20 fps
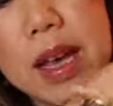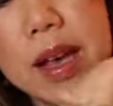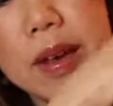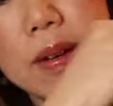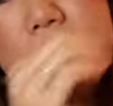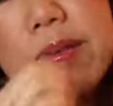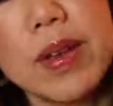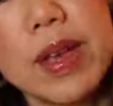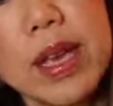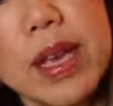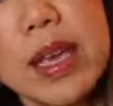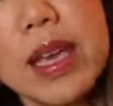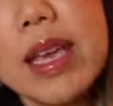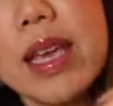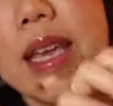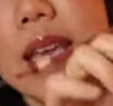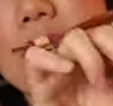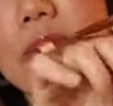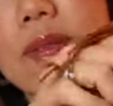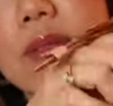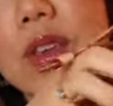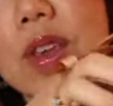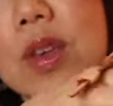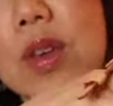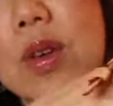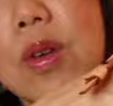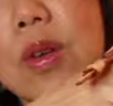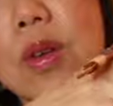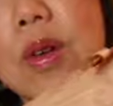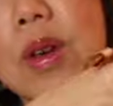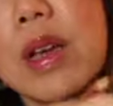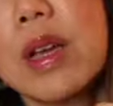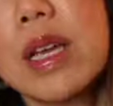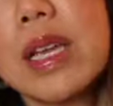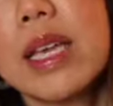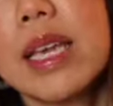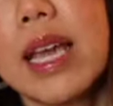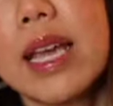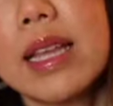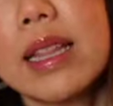of if you
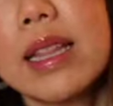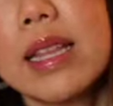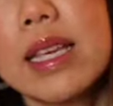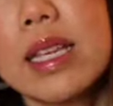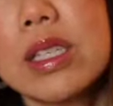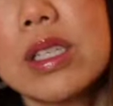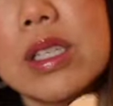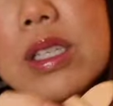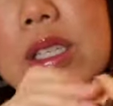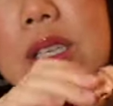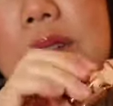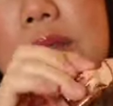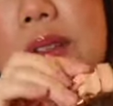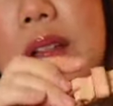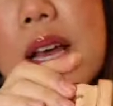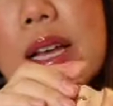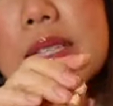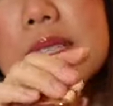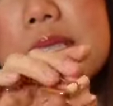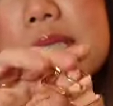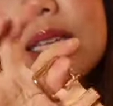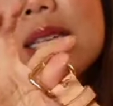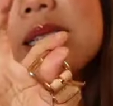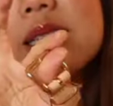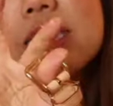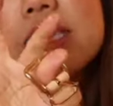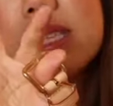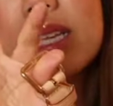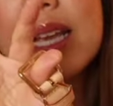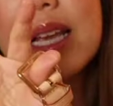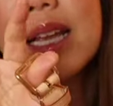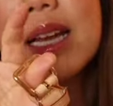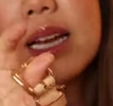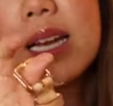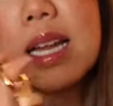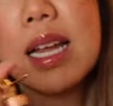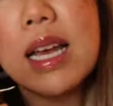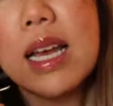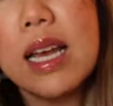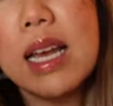yank this, you've lost this,
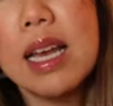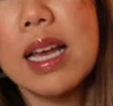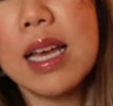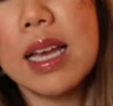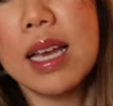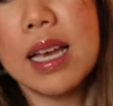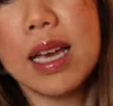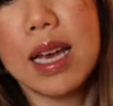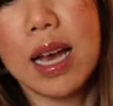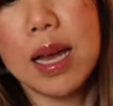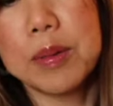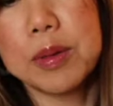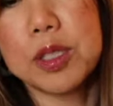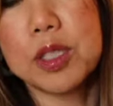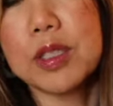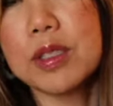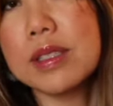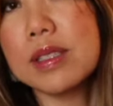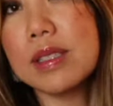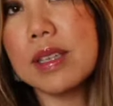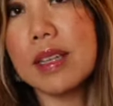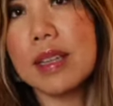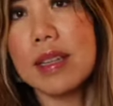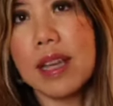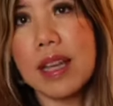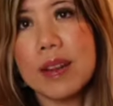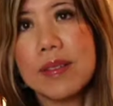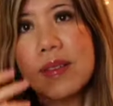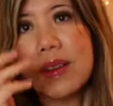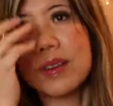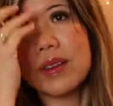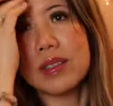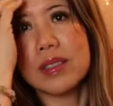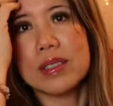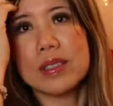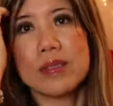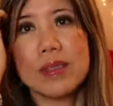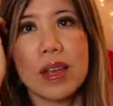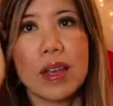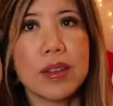and I'm sure it's a lot of
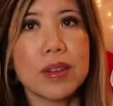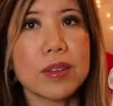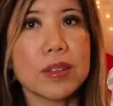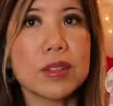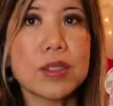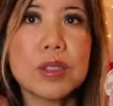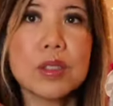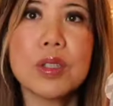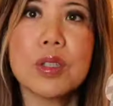hundreds of dollars